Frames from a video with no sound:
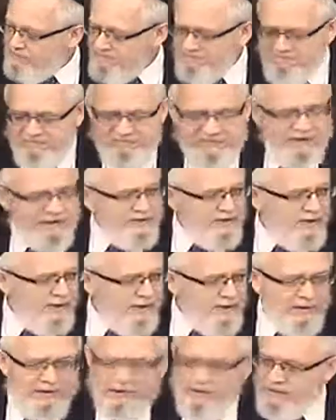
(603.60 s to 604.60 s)
Felt
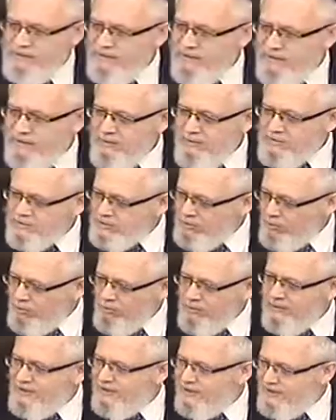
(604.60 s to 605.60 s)
nothing. He was
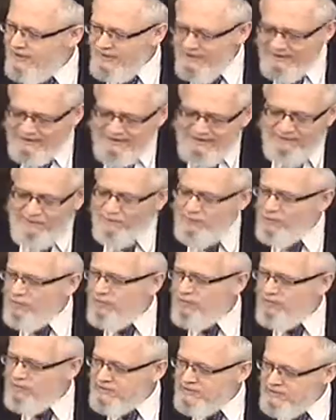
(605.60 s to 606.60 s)
totally in a different
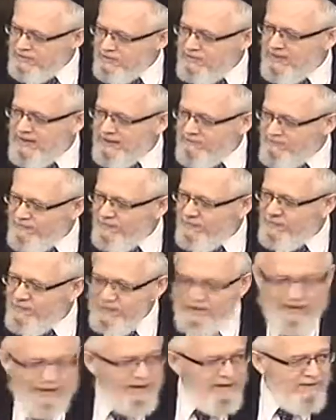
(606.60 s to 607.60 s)
world. He did not feel the knife